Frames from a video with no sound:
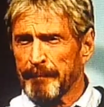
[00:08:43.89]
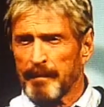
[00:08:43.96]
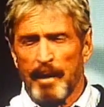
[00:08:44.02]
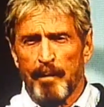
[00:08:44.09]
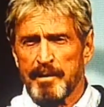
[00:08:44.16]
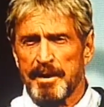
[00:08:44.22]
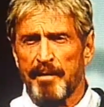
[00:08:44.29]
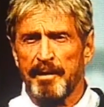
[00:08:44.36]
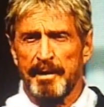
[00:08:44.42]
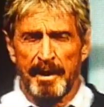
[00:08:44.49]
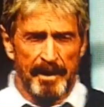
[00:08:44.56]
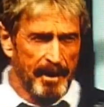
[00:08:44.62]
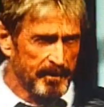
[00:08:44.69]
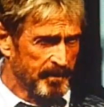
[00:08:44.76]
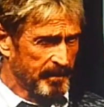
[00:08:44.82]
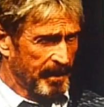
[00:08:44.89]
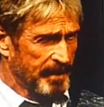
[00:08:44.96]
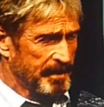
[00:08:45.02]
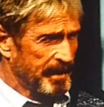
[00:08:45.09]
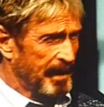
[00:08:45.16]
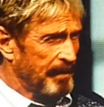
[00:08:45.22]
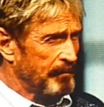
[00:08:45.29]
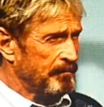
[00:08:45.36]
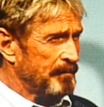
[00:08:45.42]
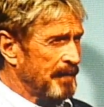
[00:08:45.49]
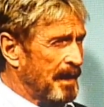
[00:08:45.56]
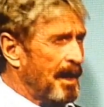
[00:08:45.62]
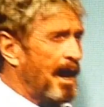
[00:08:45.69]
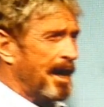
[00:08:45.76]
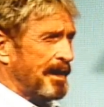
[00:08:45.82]
Almost every teenager does now.
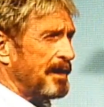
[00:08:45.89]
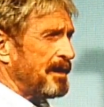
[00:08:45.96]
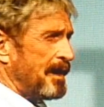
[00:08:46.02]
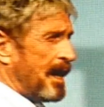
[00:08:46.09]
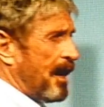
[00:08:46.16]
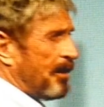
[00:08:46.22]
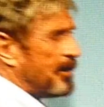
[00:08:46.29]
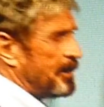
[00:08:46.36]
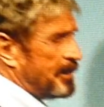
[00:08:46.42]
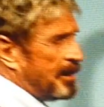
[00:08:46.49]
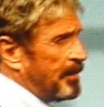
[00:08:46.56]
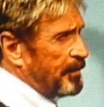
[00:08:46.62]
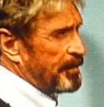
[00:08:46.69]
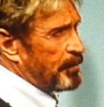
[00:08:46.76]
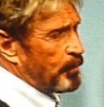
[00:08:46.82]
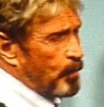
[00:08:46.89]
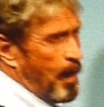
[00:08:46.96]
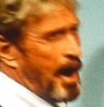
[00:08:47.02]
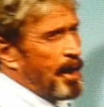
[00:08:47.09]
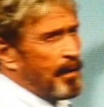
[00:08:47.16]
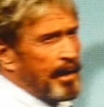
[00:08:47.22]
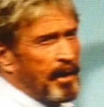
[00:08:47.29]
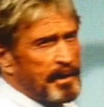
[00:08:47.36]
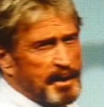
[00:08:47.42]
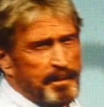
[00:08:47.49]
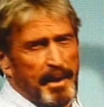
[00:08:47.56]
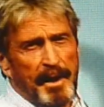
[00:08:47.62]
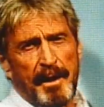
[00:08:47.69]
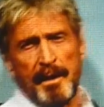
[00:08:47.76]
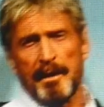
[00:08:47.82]
I can guarantee you that while we are
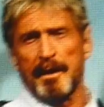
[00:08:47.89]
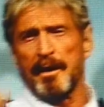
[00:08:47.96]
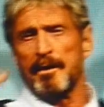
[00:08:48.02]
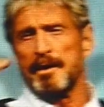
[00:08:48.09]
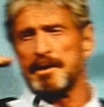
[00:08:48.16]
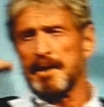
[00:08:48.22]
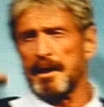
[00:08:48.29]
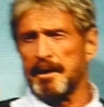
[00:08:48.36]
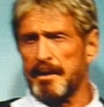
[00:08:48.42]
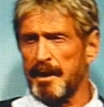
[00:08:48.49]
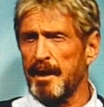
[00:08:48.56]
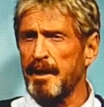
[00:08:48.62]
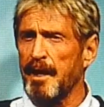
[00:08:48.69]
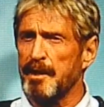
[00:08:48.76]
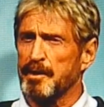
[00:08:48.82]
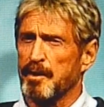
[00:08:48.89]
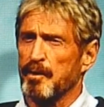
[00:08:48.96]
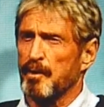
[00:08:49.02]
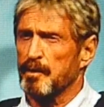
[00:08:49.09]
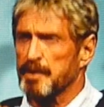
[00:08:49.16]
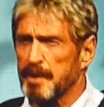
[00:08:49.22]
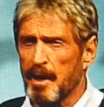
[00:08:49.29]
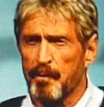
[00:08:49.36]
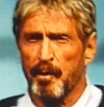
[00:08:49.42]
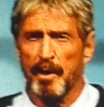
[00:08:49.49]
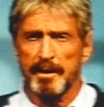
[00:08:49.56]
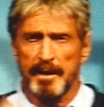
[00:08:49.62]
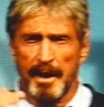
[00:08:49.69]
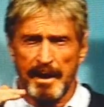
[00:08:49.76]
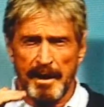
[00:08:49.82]
speaking, there is a teenage girl
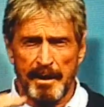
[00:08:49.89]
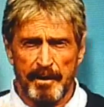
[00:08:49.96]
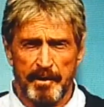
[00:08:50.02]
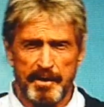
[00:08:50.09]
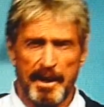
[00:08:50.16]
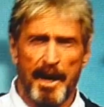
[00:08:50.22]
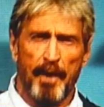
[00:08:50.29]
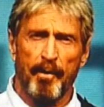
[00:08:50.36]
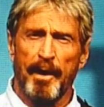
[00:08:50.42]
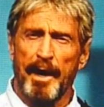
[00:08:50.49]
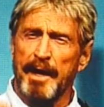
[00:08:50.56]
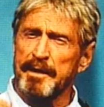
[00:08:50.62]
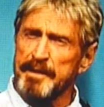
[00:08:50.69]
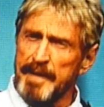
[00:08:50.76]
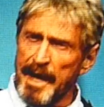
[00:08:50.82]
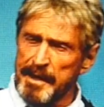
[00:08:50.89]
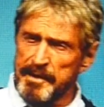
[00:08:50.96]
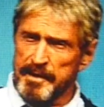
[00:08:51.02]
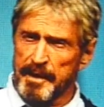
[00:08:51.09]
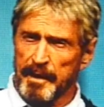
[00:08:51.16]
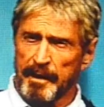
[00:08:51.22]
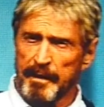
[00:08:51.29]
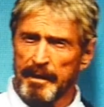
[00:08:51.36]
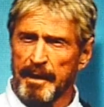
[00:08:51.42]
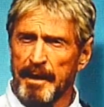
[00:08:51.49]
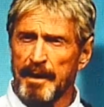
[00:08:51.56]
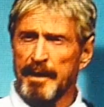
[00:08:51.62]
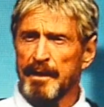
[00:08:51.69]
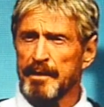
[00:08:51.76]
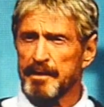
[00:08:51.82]
somewhere taking a shower and texting
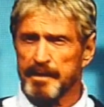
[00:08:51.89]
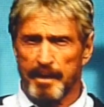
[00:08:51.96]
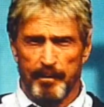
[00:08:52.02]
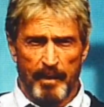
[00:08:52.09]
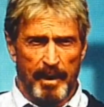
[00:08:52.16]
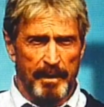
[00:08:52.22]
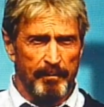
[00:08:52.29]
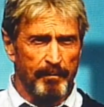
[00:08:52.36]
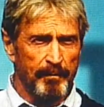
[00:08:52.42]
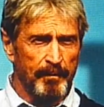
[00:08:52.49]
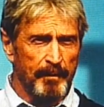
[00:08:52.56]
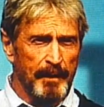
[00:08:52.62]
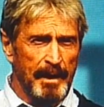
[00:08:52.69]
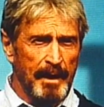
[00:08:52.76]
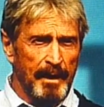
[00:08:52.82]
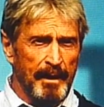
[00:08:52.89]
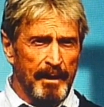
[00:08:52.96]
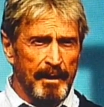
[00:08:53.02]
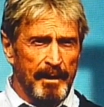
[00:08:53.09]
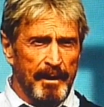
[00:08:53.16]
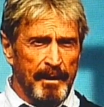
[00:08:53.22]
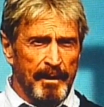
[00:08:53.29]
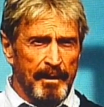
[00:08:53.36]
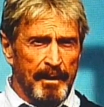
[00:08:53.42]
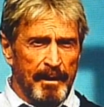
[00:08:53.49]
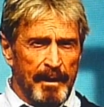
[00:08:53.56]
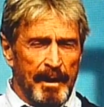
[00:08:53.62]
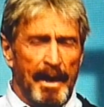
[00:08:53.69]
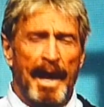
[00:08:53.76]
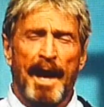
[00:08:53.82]
someone.
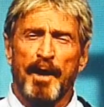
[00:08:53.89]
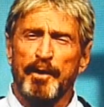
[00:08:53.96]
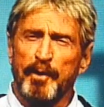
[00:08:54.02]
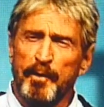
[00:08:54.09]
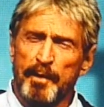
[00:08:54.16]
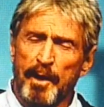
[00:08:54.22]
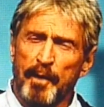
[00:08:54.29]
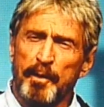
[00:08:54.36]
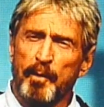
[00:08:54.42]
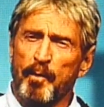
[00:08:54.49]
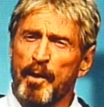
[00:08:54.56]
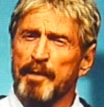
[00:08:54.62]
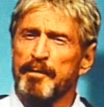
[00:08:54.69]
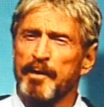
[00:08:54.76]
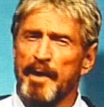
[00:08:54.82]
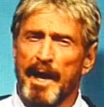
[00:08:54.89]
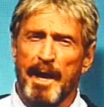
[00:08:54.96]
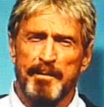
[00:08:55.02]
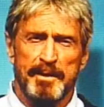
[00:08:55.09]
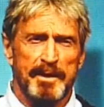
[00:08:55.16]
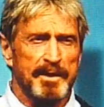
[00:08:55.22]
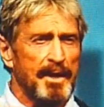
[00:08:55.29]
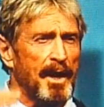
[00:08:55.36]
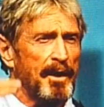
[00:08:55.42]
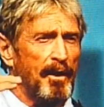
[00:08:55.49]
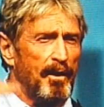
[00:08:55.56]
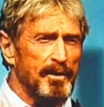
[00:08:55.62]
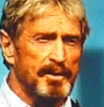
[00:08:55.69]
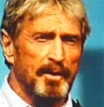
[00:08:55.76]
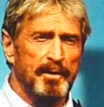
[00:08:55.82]
How do you know that one of her apps is not
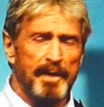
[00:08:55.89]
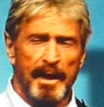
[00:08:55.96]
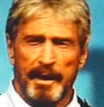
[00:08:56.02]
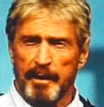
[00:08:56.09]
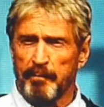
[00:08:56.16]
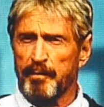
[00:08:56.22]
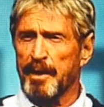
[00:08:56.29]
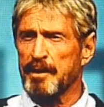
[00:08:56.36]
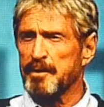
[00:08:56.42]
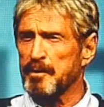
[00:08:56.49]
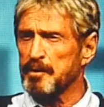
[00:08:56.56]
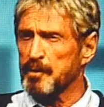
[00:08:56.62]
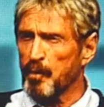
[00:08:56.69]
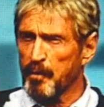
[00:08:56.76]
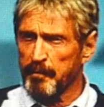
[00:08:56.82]
also taking pictures or